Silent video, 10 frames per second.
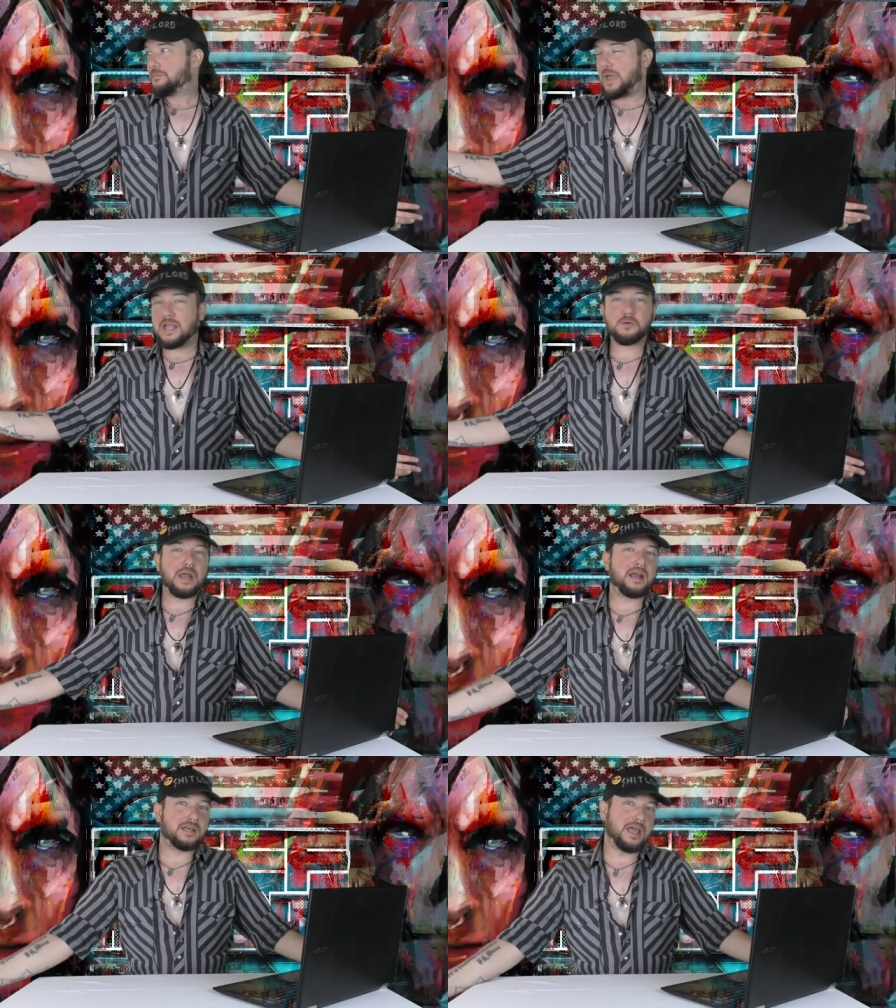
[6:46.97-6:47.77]

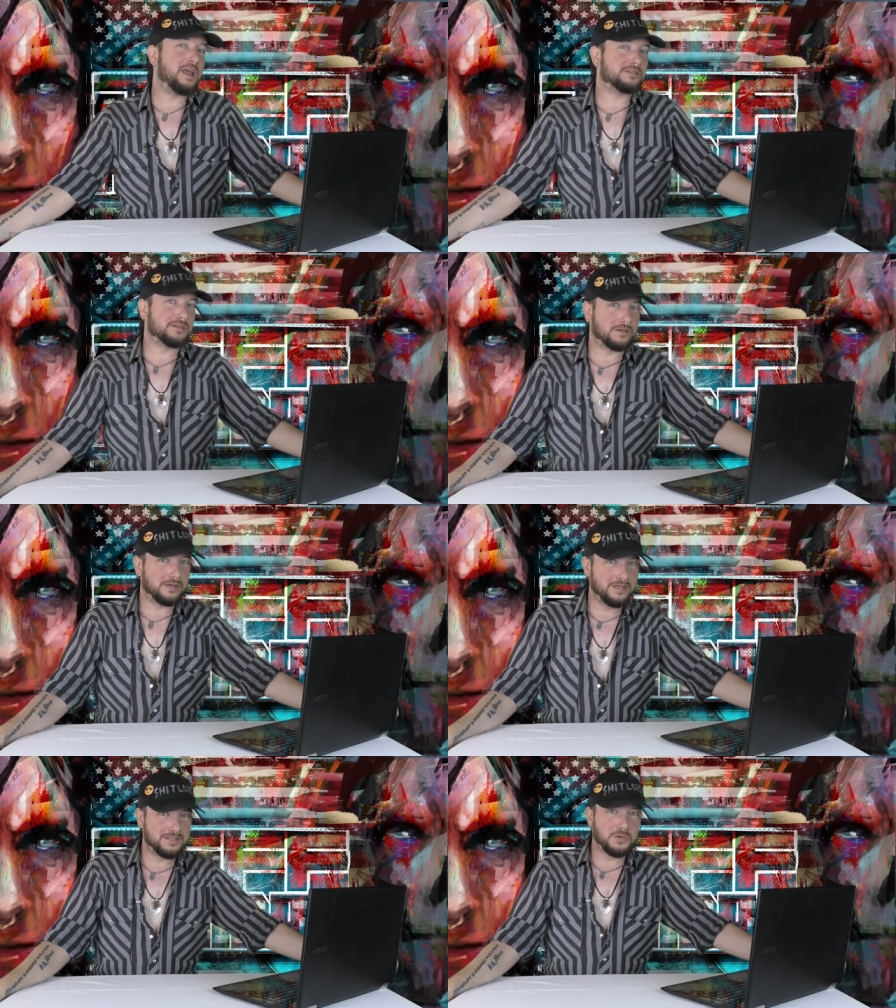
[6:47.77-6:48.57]
pancreatic cancer
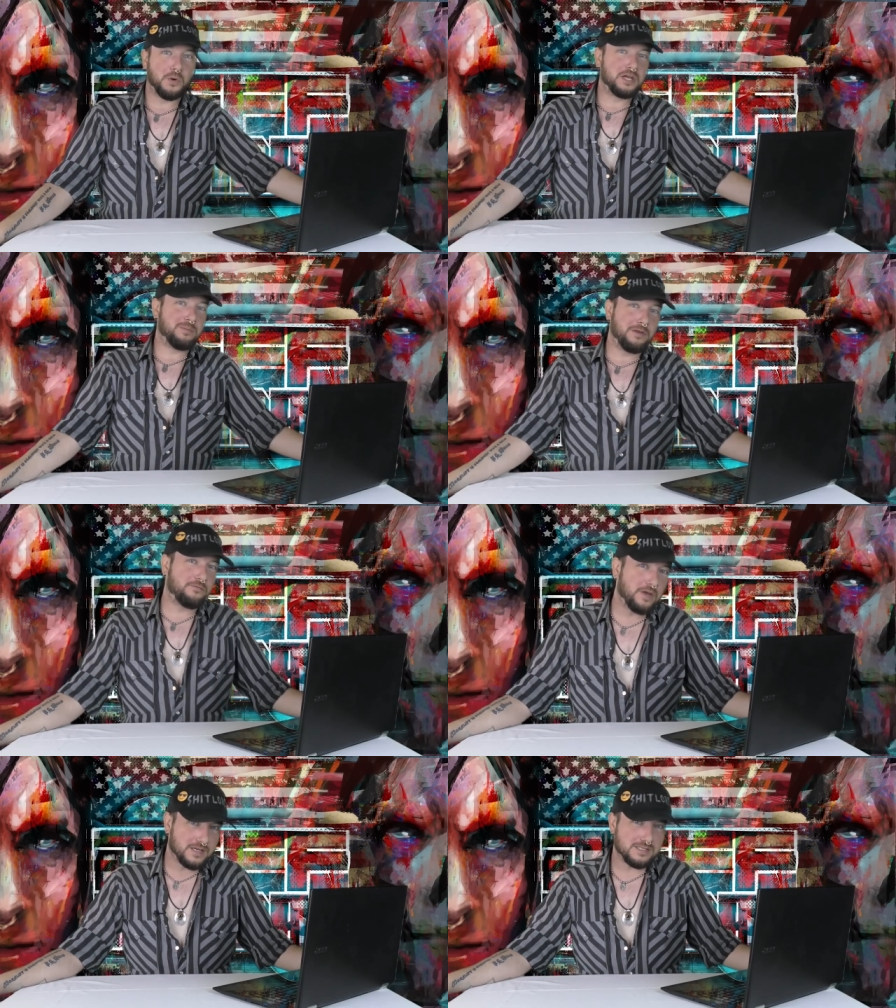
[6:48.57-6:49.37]
is going to be
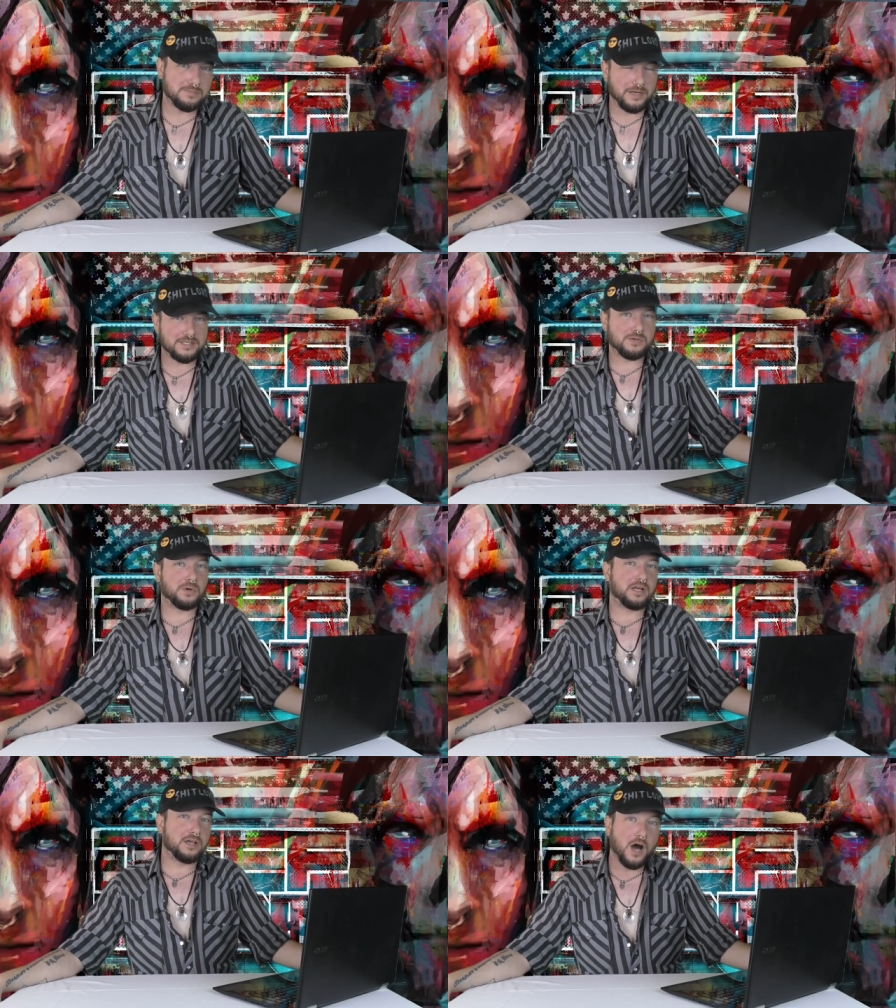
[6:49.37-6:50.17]
fixed by
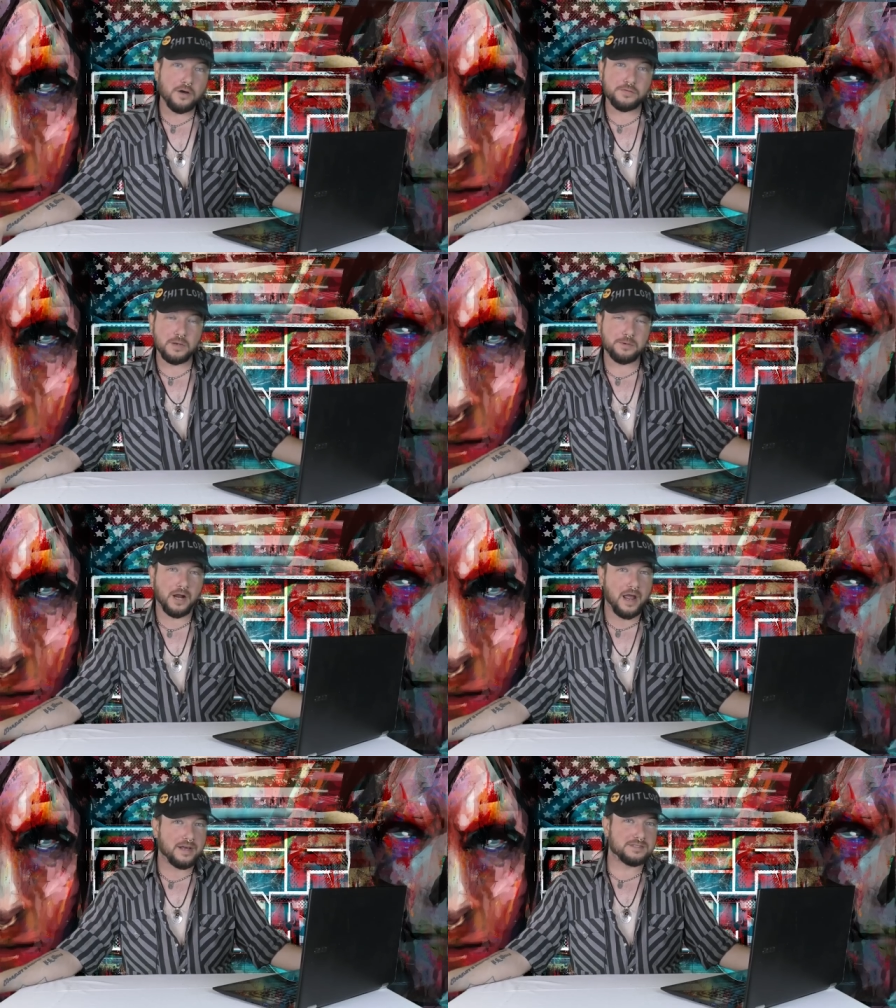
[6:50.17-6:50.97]
squirting coffee up
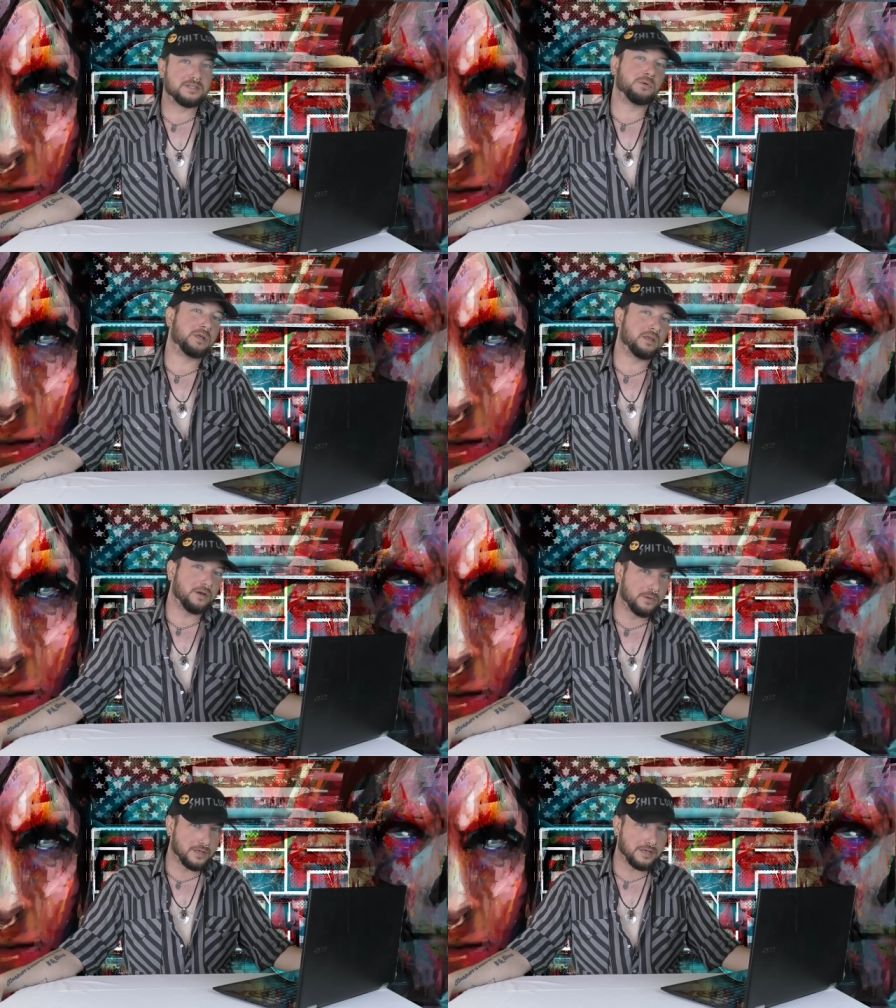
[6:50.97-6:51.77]
your ass, doing
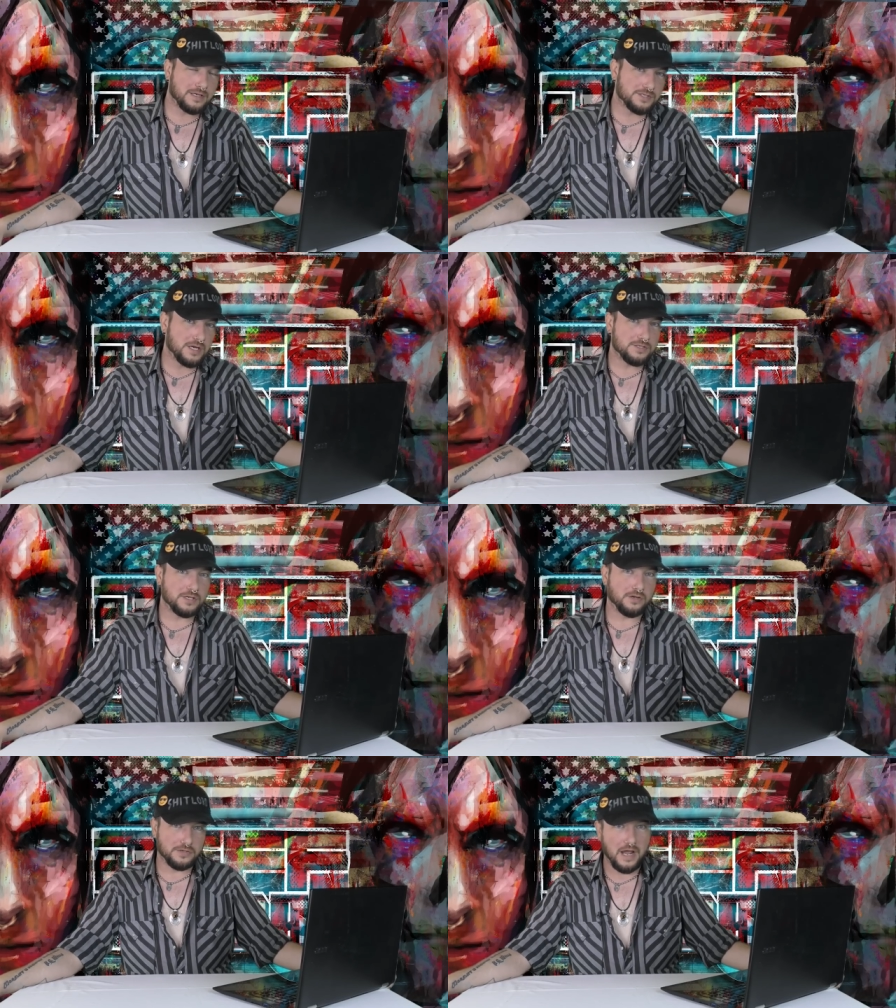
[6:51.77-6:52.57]
yoga, and
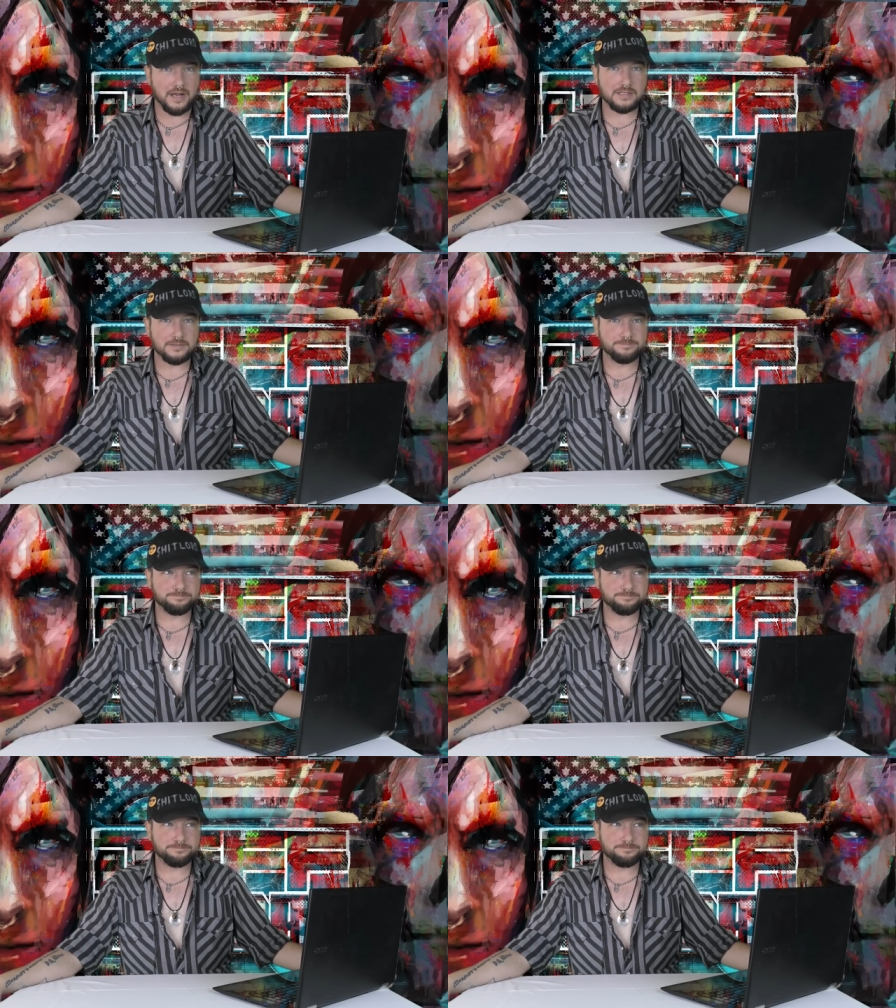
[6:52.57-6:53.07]
changing your diet.